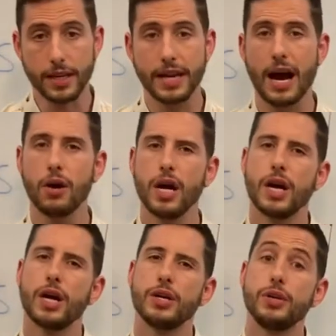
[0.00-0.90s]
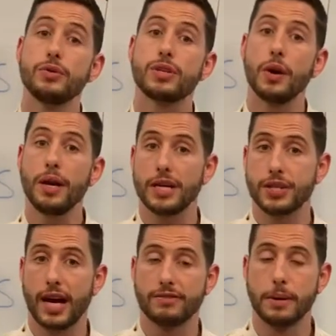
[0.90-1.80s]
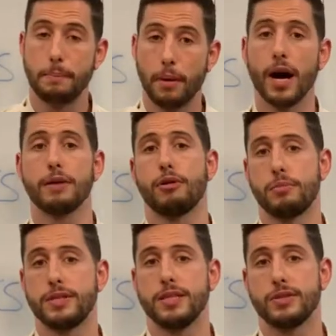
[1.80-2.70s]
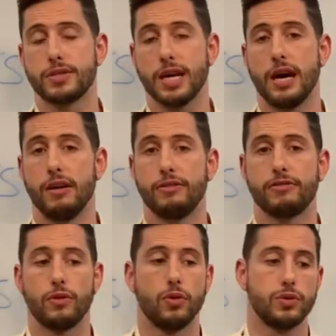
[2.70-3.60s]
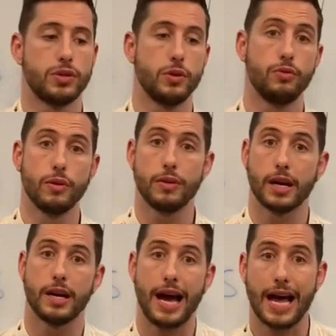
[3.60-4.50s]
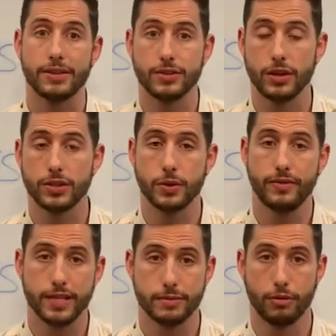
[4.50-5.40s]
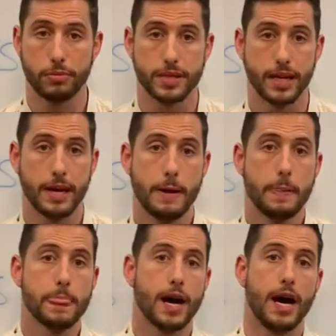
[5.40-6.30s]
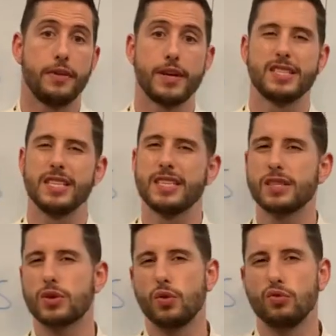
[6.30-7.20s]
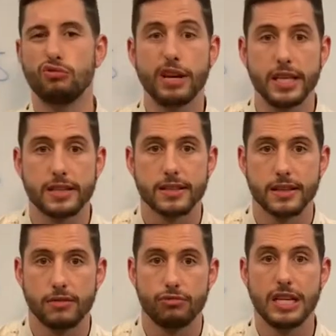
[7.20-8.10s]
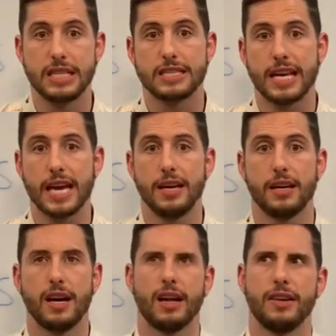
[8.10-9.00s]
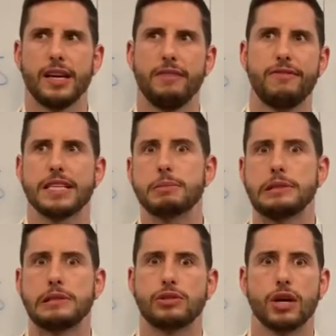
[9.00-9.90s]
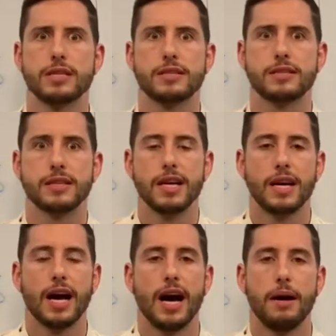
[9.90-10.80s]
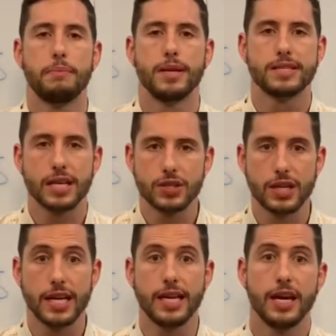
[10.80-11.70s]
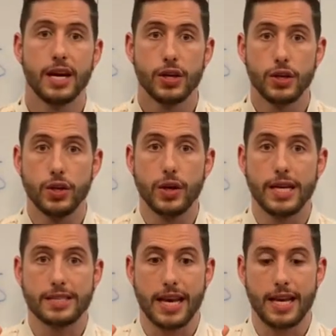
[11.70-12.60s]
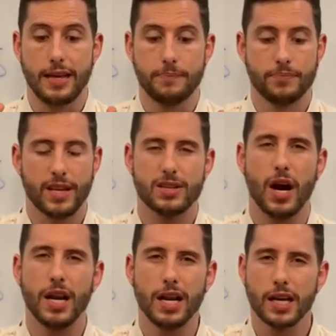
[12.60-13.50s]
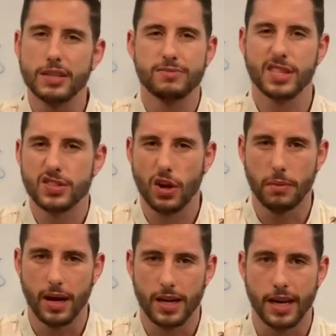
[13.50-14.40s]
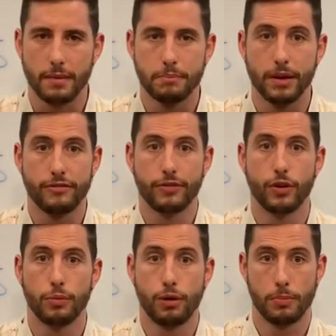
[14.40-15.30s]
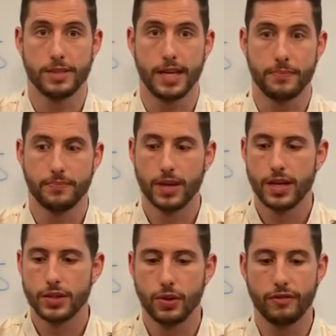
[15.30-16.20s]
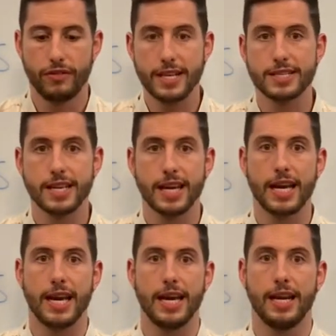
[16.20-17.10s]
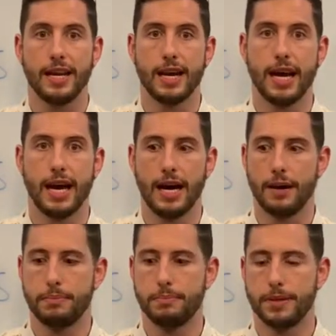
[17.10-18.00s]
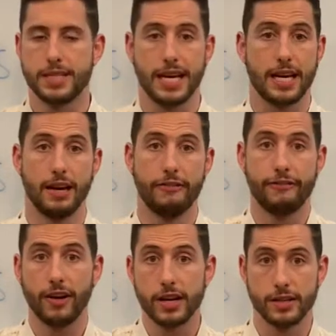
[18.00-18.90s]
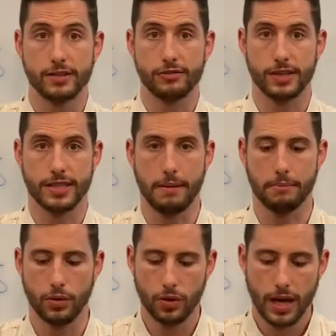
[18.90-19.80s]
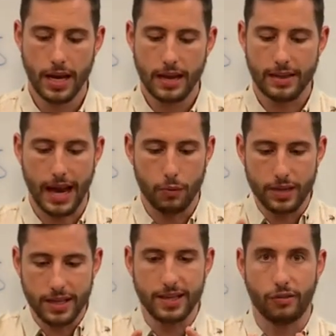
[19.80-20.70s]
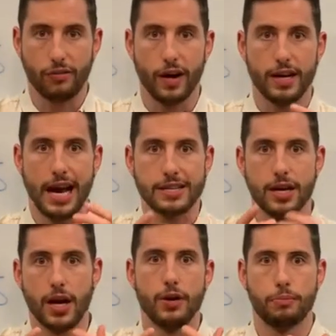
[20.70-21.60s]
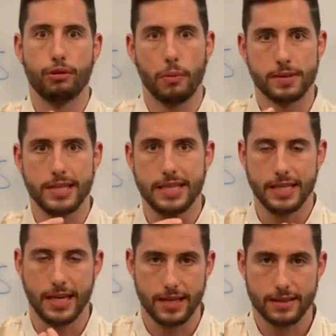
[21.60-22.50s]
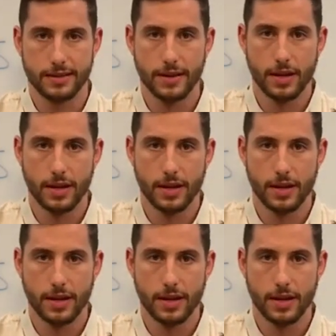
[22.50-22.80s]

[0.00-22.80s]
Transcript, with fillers: Now, you don't actually have to buy properties yourself or do kind of hands-on to invest in property. Uh, there's these things called REITs, real estate, I think investment trusts. Uh, but essentially, you, it's a it's kind of like a, the stock market, but for property. So you're investing in a particular fund, for example, that within this fund has a load of properties in it.